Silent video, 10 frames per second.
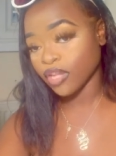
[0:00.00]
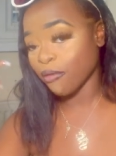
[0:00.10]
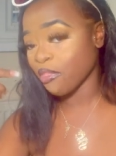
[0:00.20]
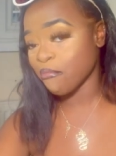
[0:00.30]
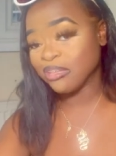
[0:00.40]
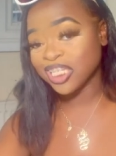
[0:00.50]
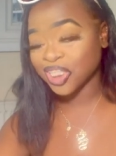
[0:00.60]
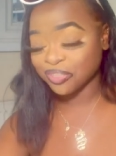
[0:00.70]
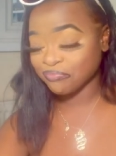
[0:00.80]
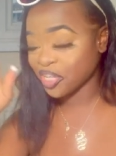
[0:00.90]
I'm that
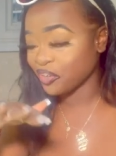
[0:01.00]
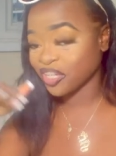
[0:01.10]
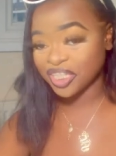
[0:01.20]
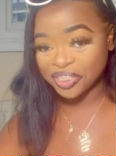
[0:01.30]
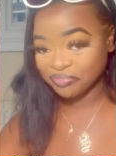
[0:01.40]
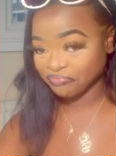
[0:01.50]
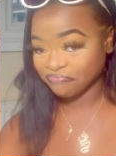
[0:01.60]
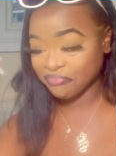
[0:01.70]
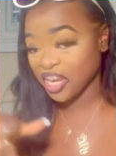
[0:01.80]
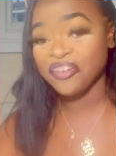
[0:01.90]
beach. Period.
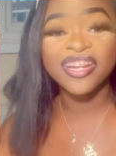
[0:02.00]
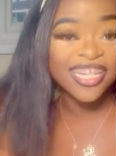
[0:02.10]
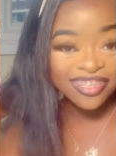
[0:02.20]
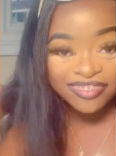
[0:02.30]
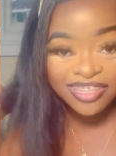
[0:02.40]
Period